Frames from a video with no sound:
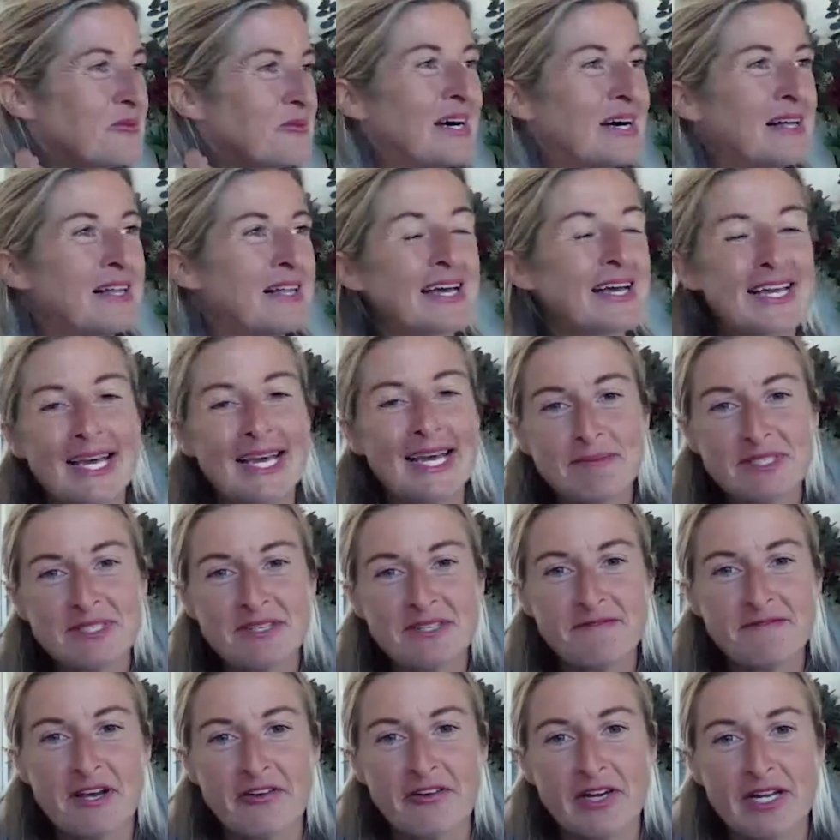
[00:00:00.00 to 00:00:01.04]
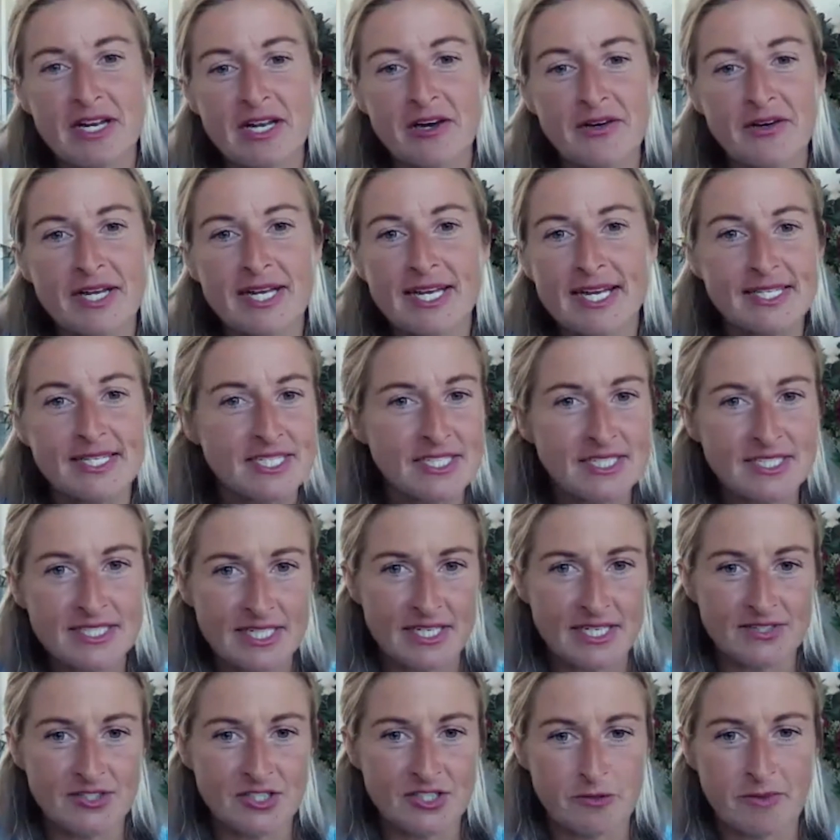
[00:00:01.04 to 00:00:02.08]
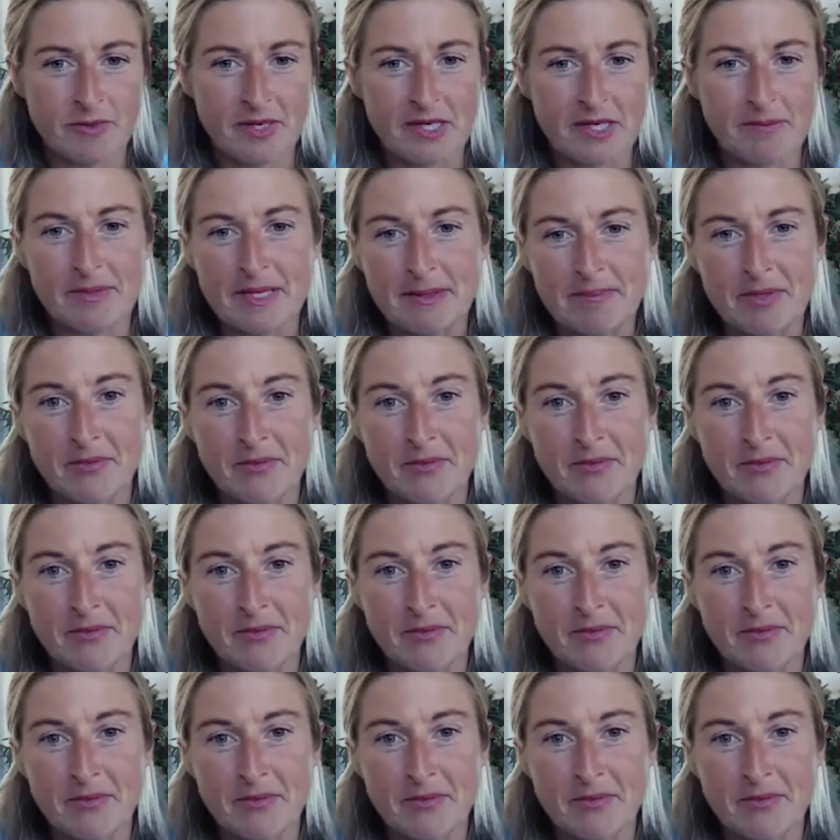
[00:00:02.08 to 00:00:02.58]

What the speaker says: well, I kept it very low key. I didn't tell too many people